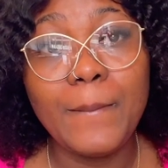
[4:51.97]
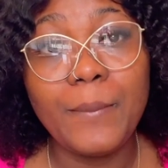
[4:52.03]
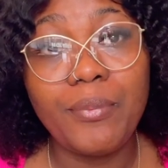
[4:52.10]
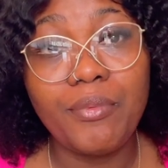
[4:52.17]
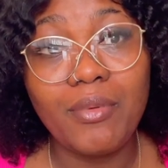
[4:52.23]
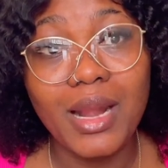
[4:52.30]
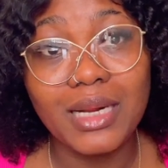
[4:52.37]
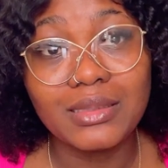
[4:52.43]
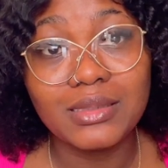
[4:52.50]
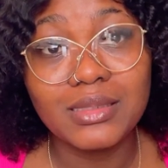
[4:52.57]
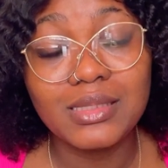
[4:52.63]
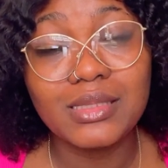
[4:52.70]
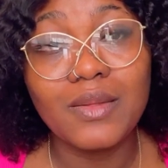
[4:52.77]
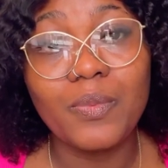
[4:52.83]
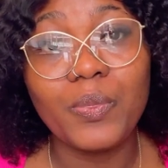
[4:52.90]

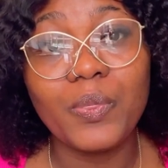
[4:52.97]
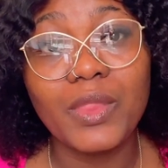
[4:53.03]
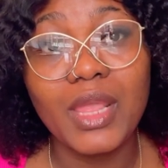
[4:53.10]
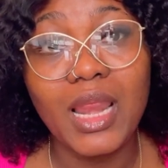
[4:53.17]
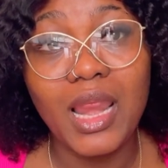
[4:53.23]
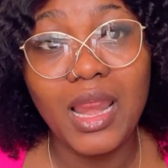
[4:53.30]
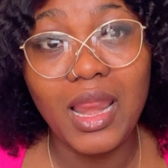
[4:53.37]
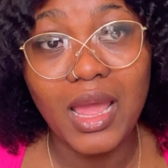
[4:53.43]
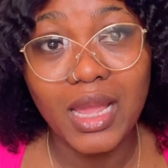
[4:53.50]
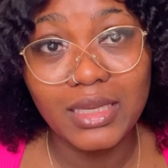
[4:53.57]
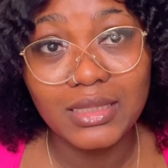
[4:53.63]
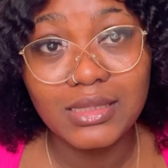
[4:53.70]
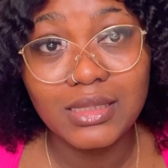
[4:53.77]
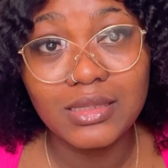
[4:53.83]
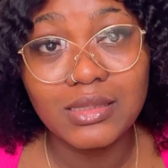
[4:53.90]
practicing
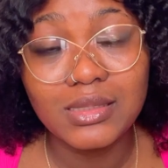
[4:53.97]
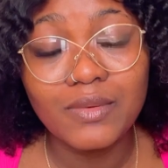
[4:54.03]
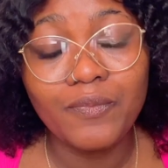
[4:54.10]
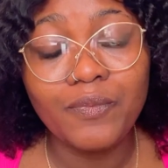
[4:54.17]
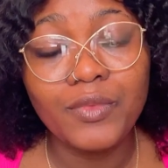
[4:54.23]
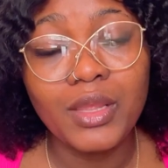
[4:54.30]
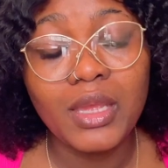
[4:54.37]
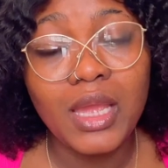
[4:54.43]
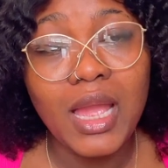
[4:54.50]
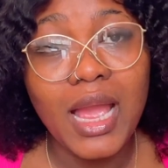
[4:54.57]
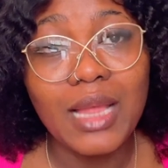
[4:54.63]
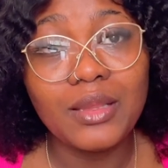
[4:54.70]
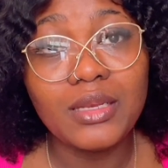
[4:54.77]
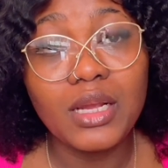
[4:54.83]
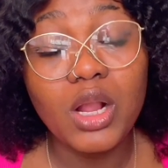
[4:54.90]
license.
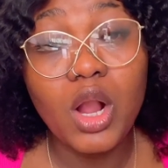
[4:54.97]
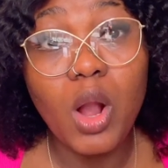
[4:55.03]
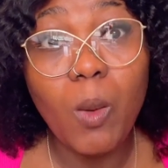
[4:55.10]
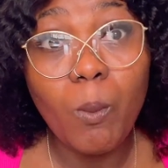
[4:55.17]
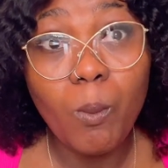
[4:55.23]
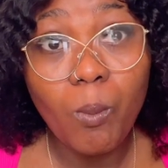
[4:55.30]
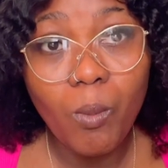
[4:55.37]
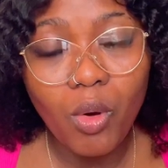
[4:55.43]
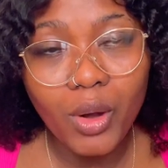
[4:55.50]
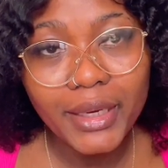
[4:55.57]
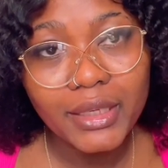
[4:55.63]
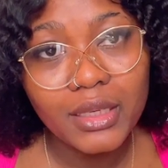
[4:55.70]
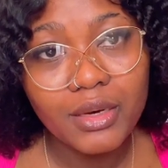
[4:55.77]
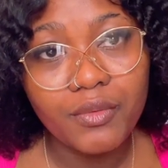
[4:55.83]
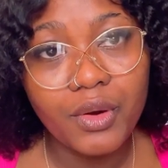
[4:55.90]
Another
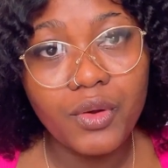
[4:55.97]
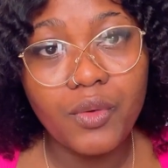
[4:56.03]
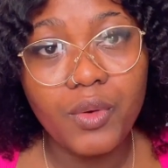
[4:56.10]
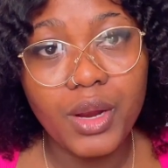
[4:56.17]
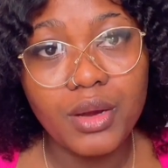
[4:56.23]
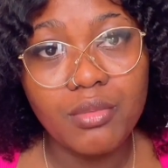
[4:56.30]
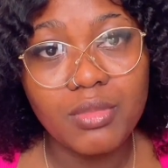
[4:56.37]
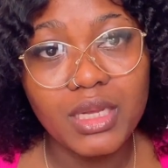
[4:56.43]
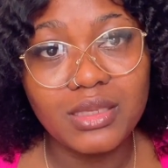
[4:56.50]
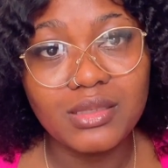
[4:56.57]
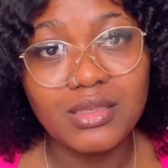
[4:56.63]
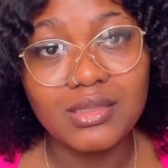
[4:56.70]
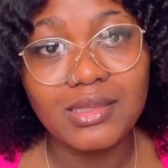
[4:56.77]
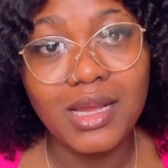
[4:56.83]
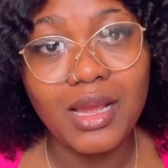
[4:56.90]
common requirement
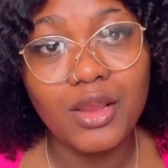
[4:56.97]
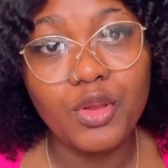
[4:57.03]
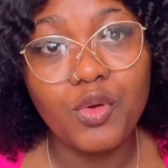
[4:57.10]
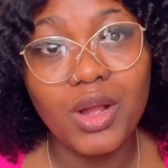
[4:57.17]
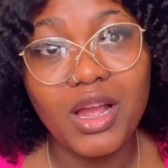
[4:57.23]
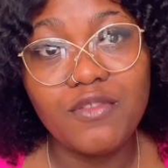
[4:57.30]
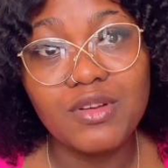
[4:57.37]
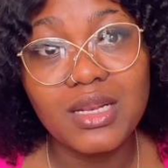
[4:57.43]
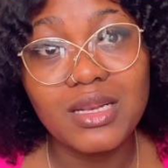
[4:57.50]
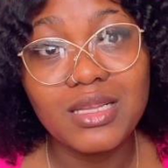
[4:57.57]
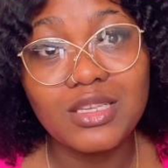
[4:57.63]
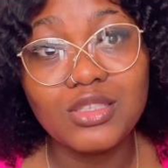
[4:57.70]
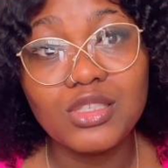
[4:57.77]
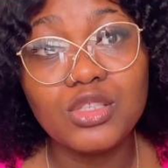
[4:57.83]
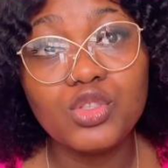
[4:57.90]
is that you have at
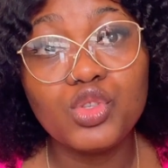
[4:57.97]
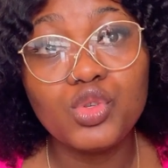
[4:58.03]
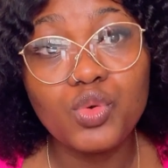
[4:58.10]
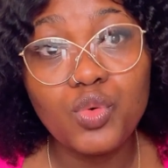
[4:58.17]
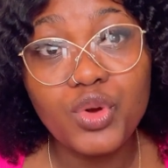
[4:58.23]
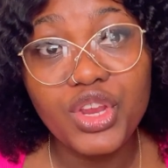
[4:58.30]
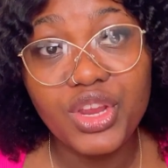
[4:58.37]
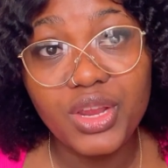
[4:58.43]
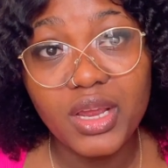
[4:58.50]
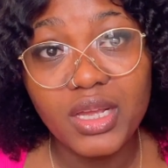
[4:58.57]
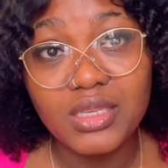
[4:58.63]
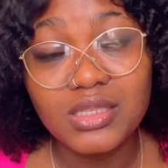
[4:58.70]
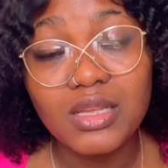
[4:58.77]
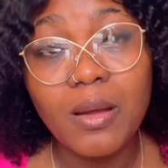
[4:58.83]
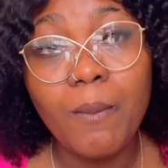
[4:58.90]
least 2
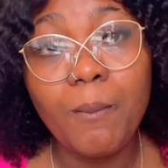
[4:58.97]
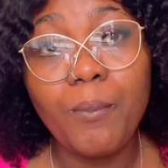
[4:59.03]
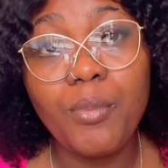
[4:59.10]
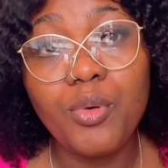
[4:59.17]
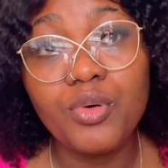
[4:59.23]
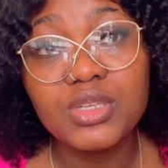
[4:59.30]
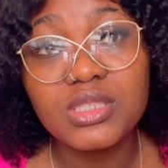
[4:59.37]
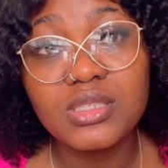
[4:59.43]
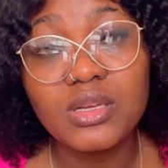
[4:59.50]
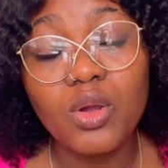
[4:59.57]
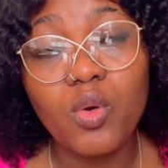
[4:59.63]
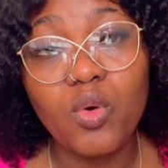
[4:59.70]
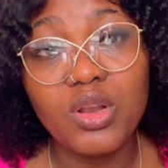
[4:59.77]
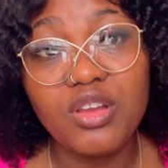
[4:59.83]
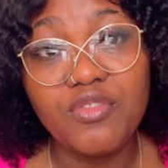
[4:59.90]
years
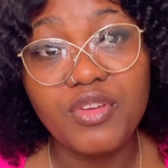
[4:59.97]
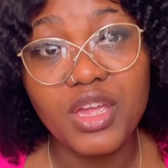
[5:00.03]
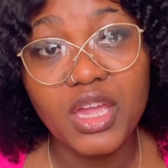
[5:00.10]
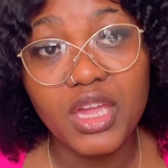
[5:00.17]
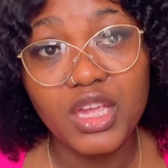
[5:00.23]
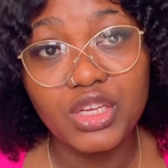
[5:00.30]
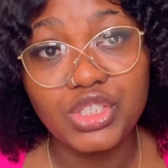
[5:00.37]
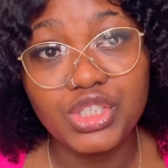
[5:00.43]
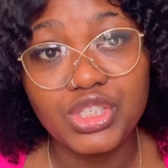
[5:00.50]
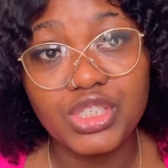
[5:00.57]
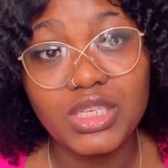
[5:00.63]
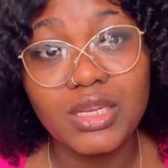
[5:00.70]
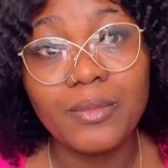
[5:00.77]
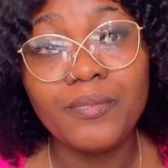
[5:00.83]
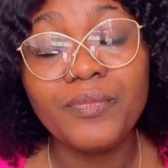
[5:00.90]

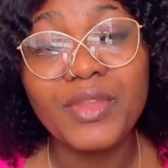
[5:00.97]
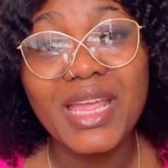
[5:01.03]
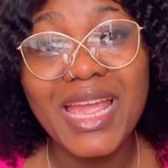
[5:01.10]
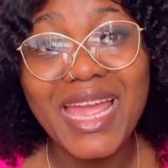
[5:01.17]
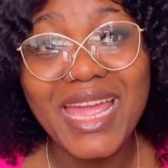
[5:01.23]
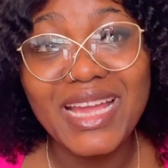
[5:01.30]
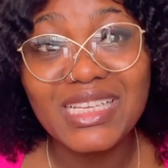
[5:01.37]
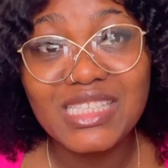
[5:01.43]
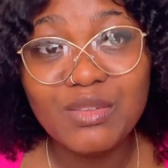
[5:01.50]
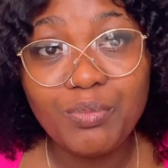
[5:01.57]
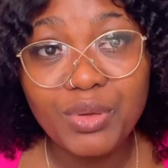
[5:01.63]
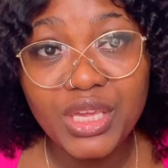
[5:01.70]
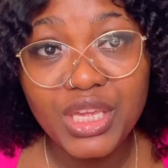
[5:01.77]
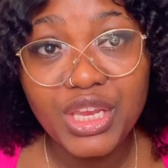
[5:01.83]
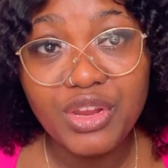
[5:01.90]
post-qualification
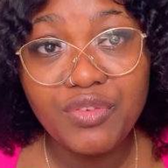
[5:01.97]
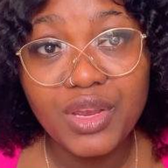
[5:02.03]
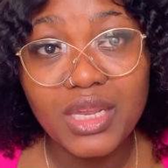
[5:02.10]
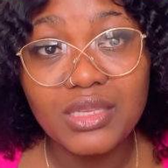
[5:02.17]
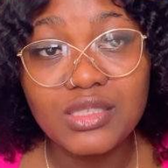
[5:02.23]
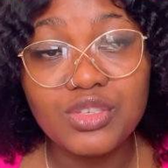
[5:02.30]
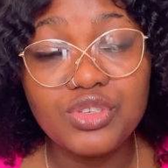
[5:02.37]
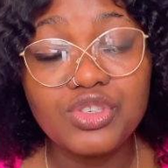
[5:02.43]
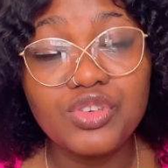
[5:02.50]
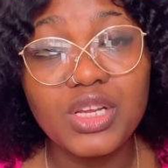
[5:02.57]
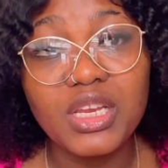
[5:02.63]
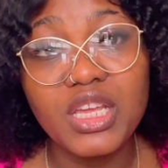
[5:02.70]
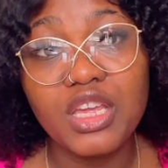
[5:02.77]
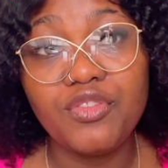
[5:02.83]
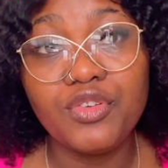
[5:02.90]
experience.
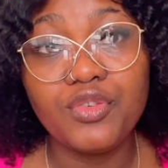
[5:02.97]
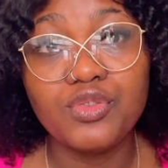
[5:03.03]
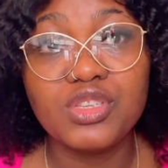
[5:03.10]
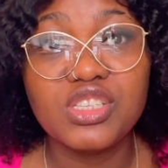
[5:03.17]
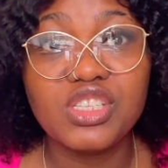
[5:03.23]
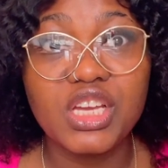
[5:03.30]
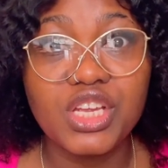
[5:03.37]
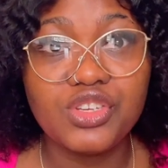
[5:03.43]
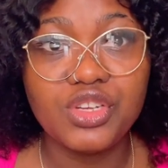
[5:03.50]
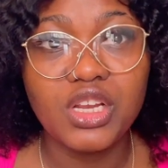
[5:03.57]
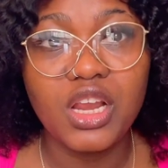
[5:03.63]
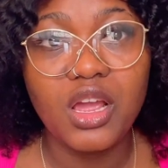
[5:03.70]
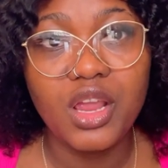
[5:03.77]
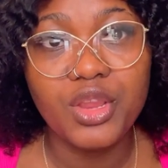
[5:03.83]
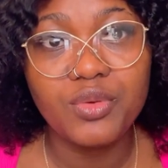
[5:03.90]
Usually if you search online,